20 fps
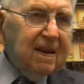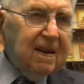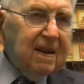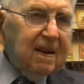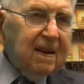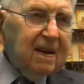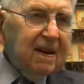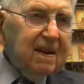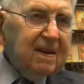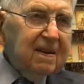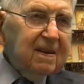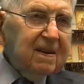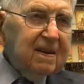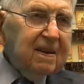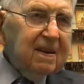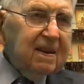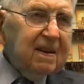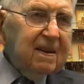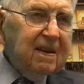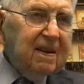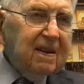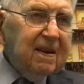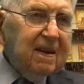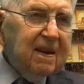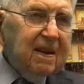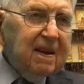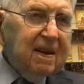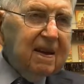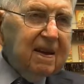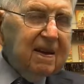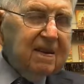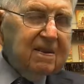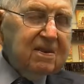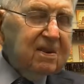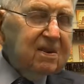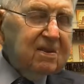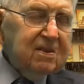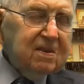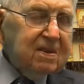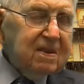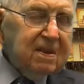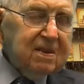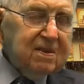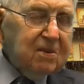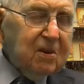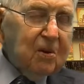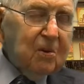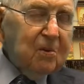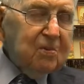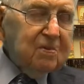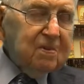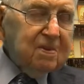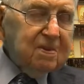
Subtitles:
And it's just so,